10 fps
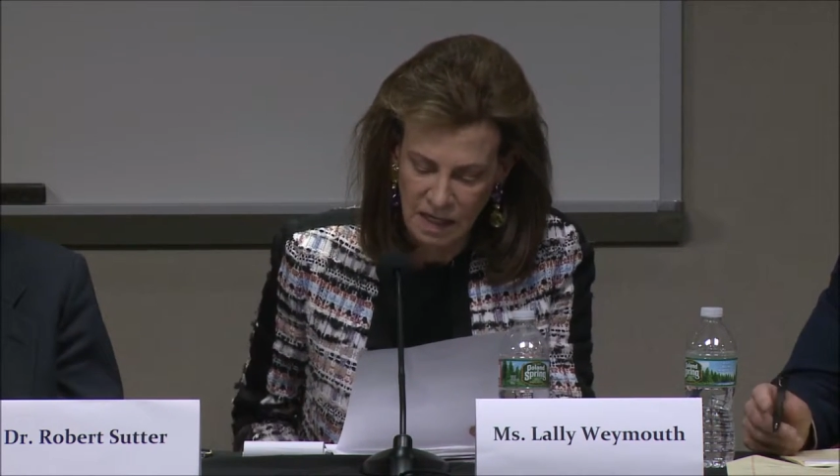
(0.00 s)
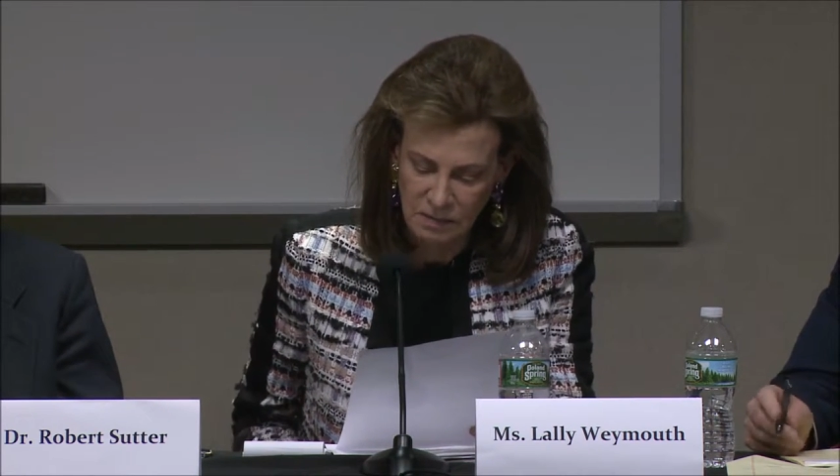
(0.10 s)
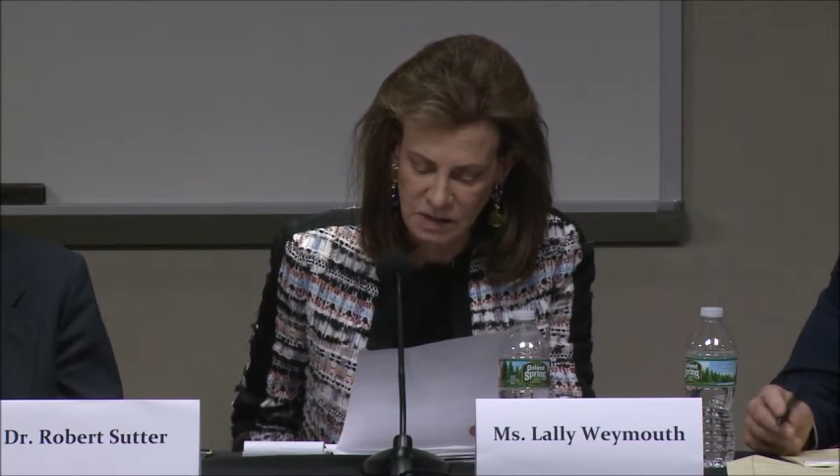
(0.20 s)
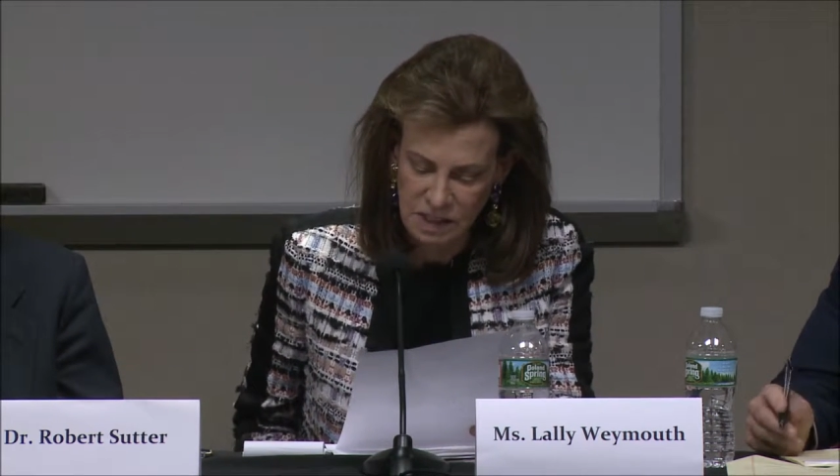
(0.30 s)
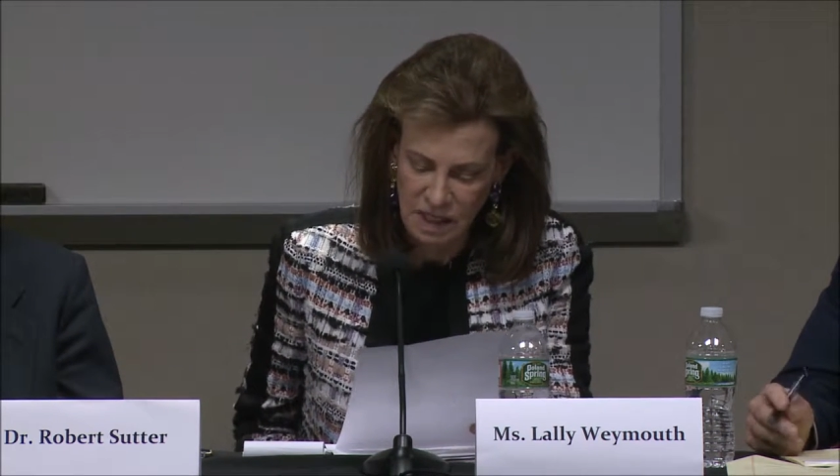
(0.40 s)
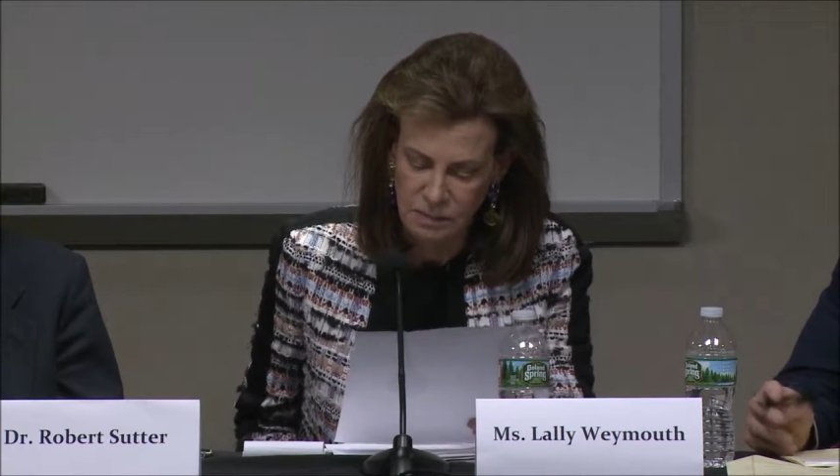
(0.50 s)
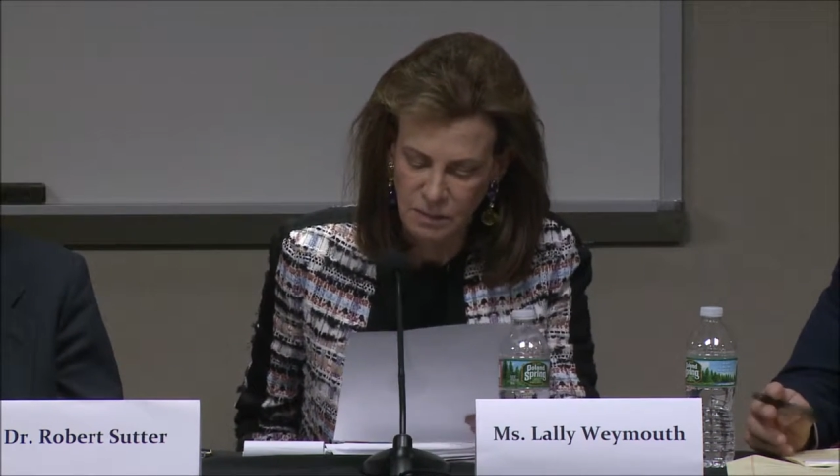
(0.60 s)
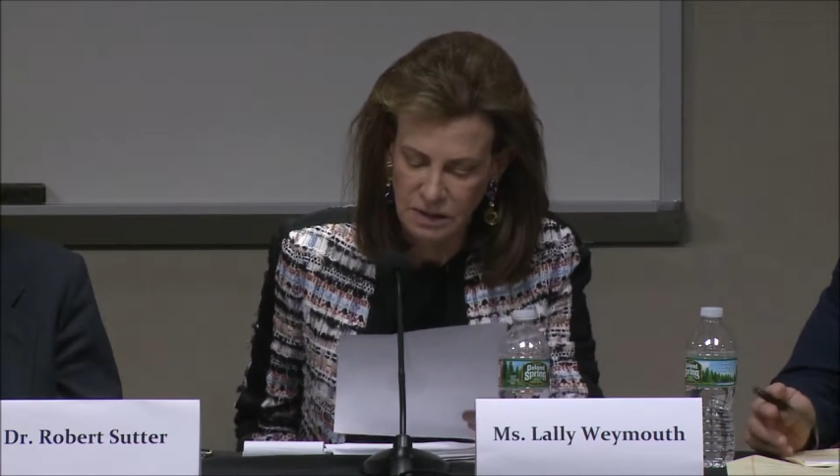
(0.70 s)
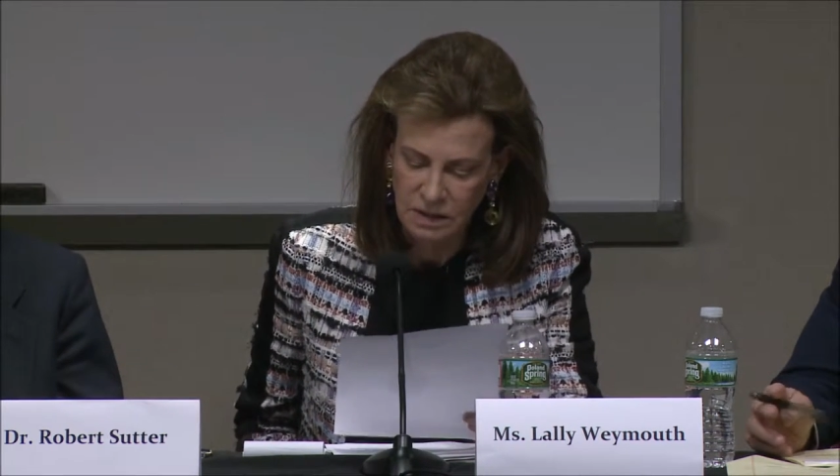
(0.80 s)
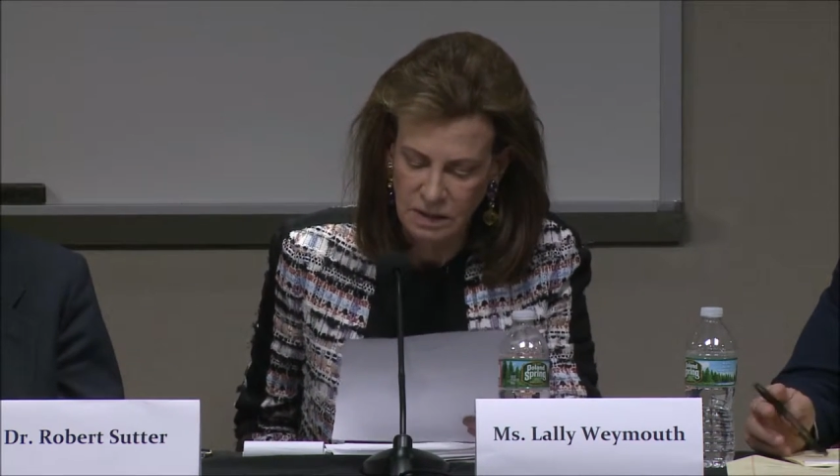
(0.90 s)
any mistakes,
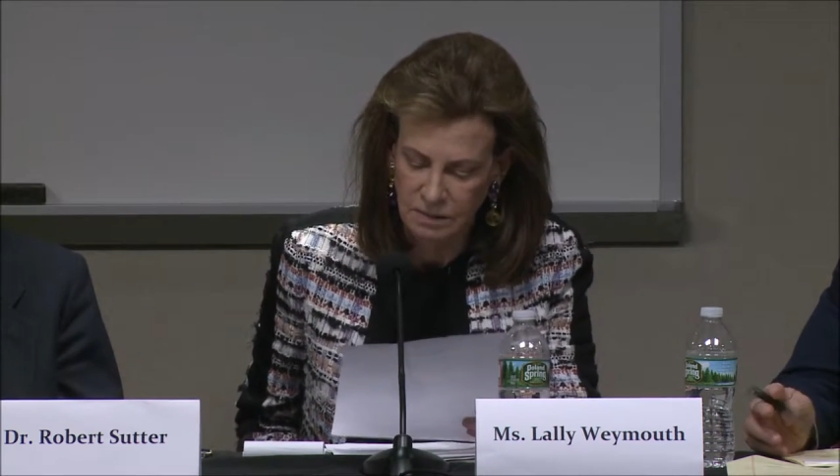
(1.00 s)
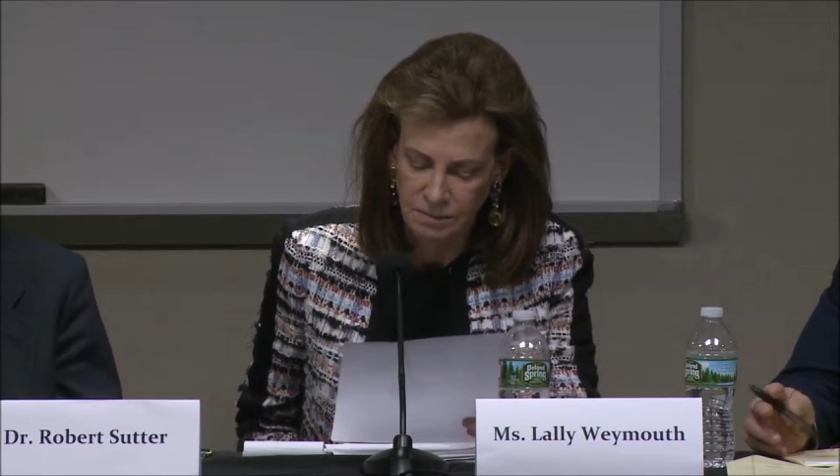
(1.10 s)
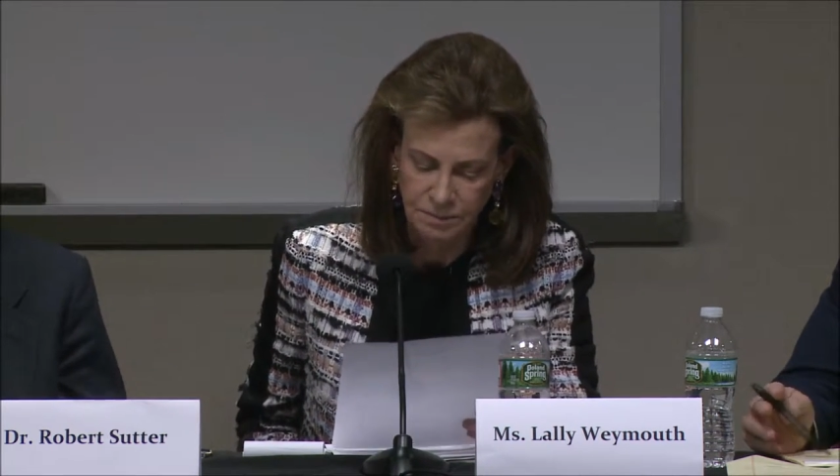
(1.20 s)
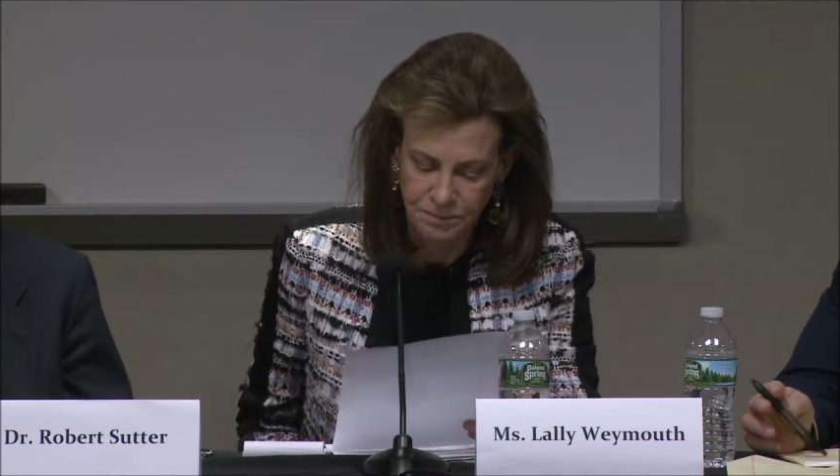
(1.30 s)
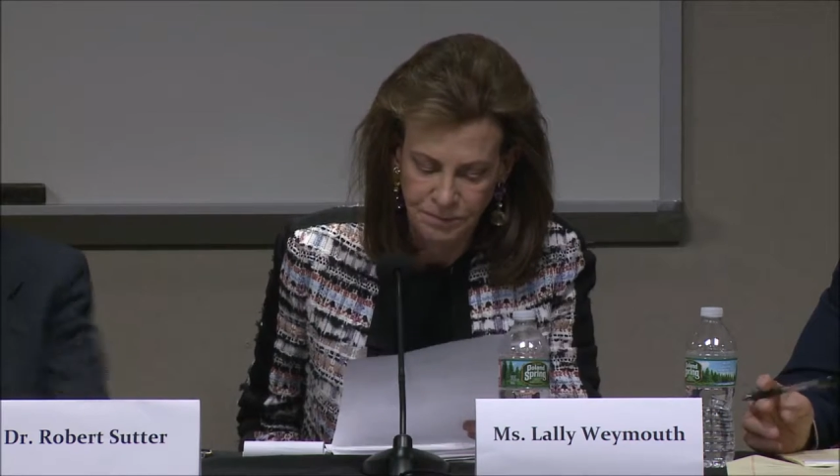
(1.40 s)
but um,